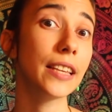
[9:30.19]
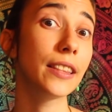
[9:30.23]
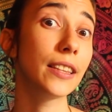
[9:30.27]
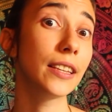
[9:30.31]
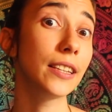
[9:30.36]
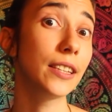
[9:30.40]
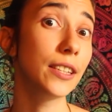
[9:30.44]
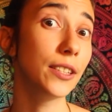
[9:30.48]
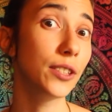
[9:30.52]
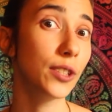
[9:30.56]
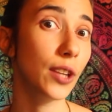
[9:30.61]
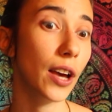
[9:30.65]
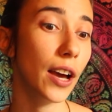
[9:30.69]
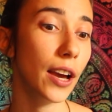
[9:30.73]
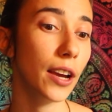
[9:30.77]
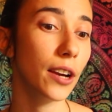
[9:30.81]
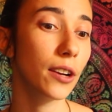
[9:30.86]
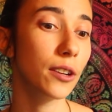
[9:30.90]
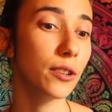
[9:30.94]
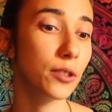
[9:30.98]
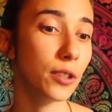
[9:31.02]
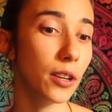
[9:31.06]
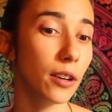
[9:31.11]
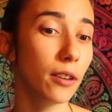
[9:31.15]
and the
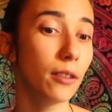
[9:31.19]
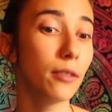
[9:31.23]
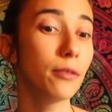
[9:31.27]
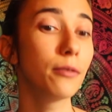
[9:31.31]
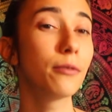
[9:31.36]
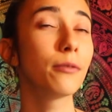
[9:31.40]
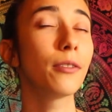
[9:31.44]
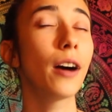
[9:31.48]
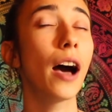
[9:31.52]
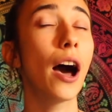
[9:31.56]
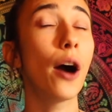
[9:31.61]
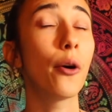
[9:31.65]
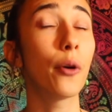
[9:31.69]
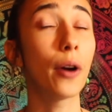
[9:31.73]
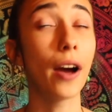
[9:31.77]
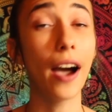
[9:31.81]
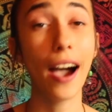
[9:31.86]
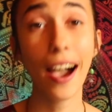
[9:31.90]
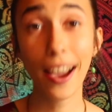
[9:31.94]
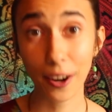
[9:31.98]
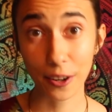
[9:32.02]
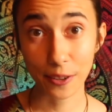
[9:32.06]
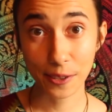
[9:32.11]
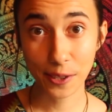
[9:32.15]
desires of our
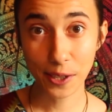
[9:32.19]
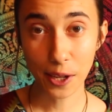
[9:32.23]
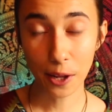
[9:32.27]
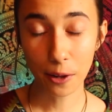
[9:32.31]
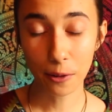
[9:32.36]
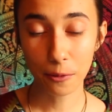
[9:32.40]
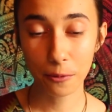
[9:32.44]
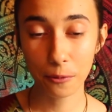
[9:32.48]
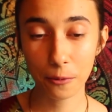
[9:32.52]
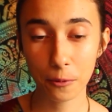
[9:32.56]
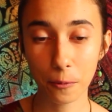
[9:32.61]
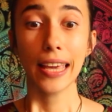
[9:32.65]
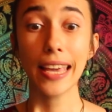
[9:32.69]
higher self.